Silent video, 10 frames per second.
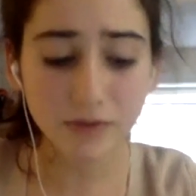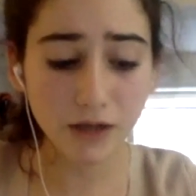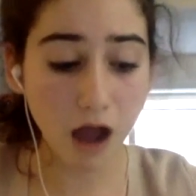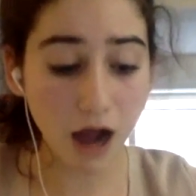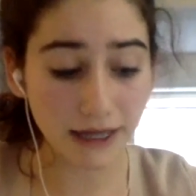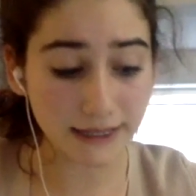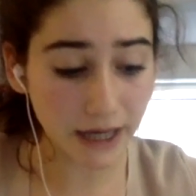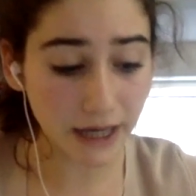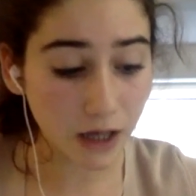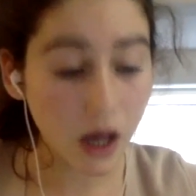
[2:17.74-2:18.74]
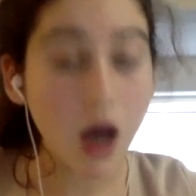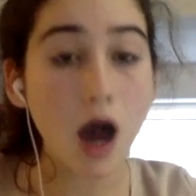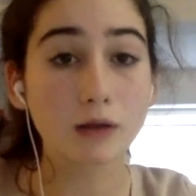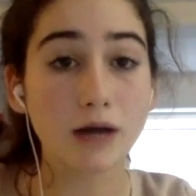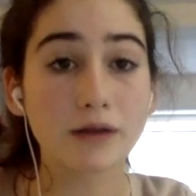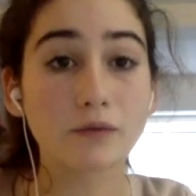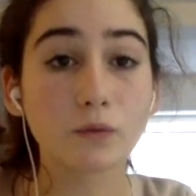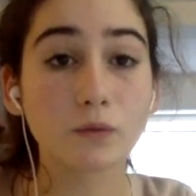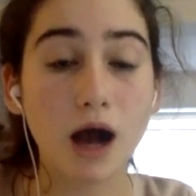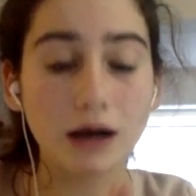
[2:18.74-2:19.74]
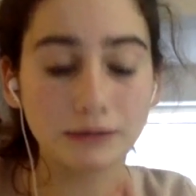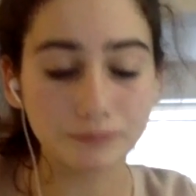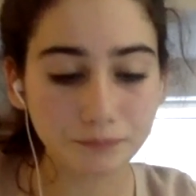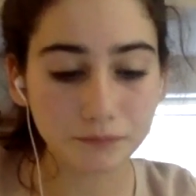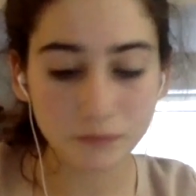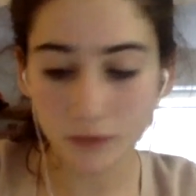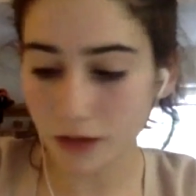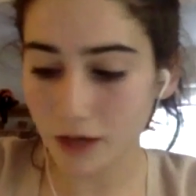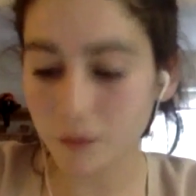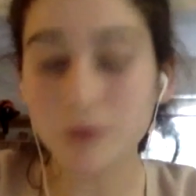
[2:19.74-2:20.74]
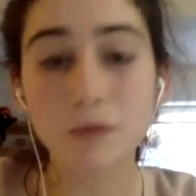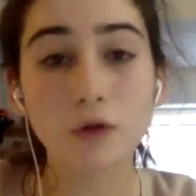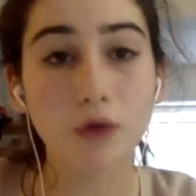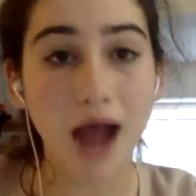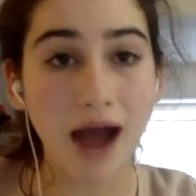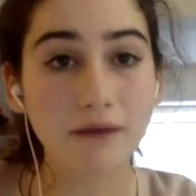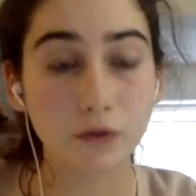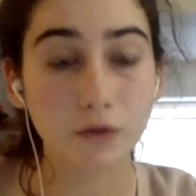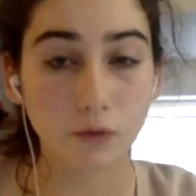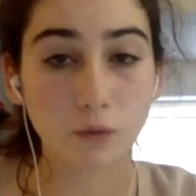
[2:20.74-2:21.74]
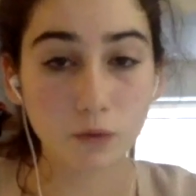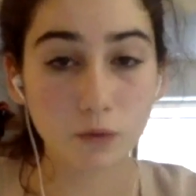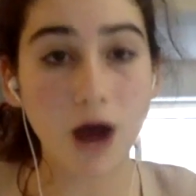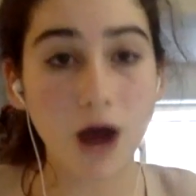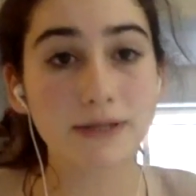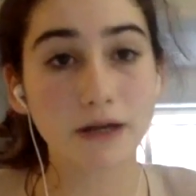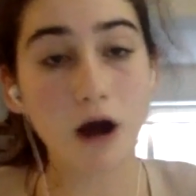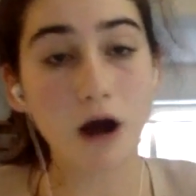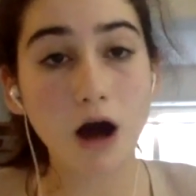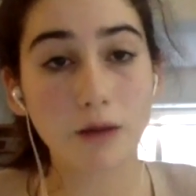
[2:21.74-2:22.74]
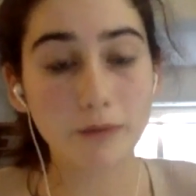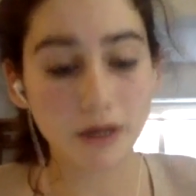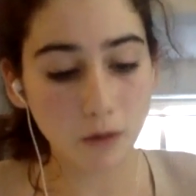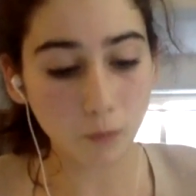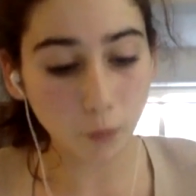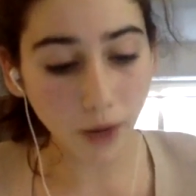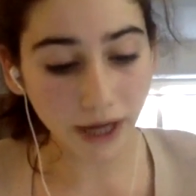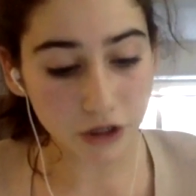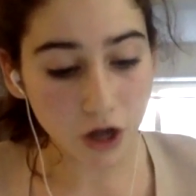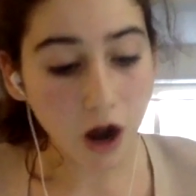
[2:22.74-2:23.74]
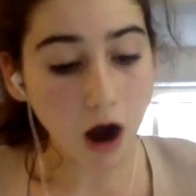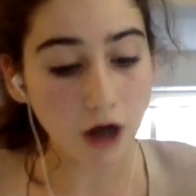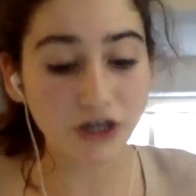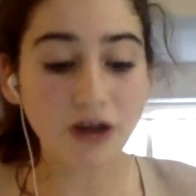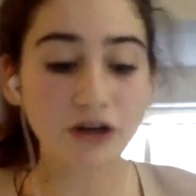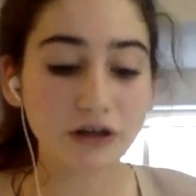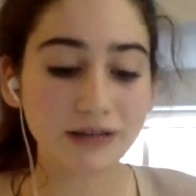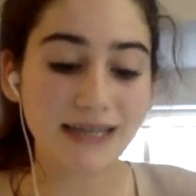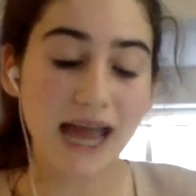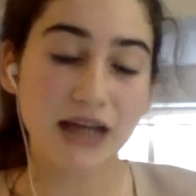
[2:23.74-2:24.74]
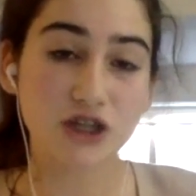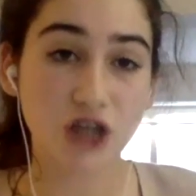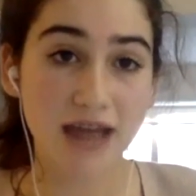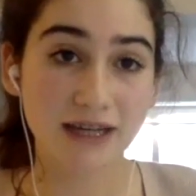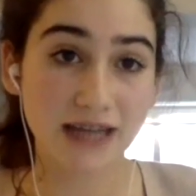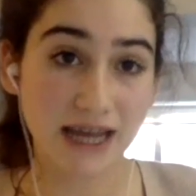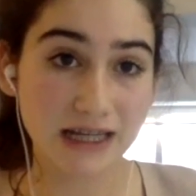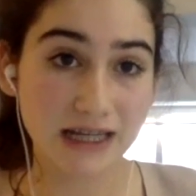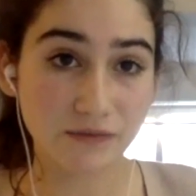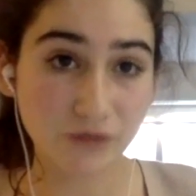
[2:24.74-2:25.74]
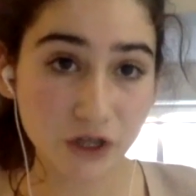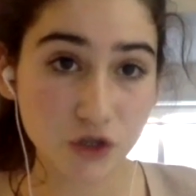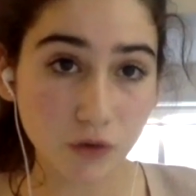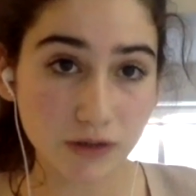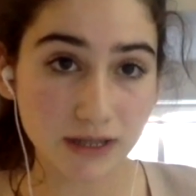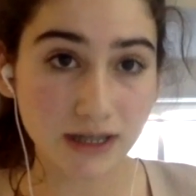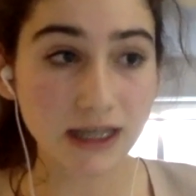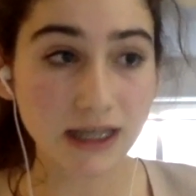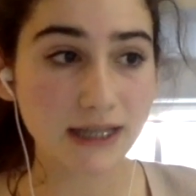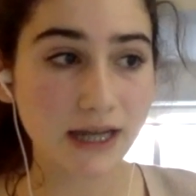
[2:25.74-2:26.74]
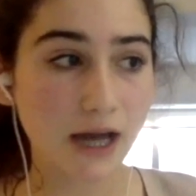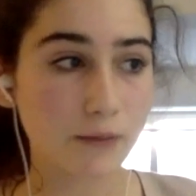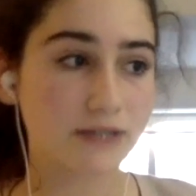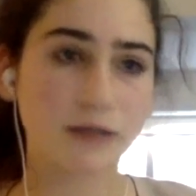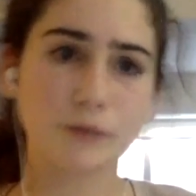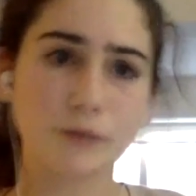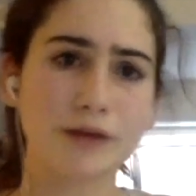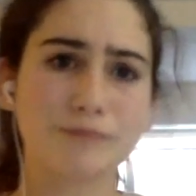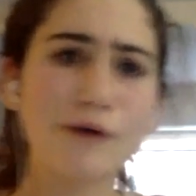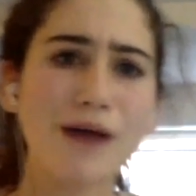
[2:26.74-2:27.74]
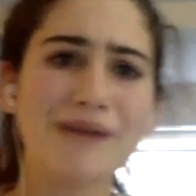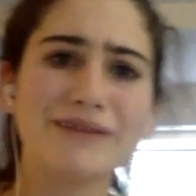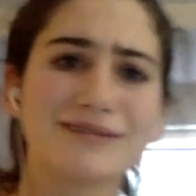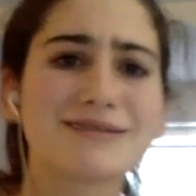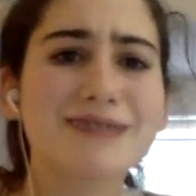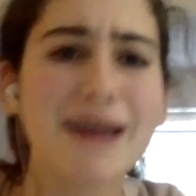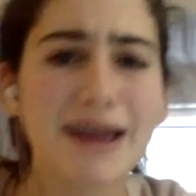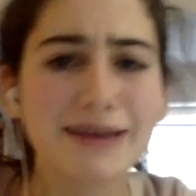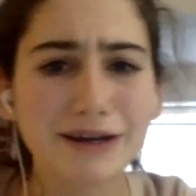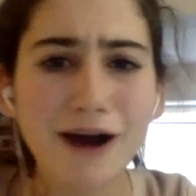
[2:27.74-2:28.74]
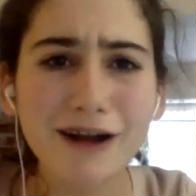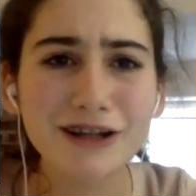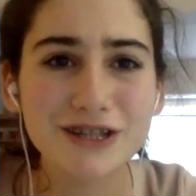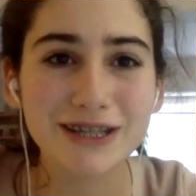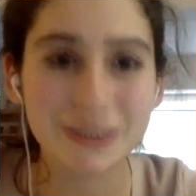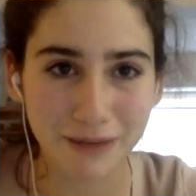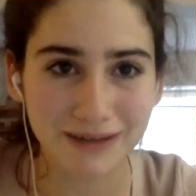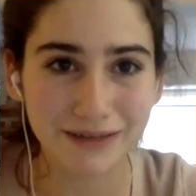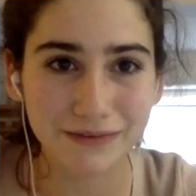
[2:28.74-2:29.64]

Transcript: I said a lot of people who have jobs that are on minimum wage are younger, less educated individuals. And he said I basically brought up no evidence saying that college is expensive.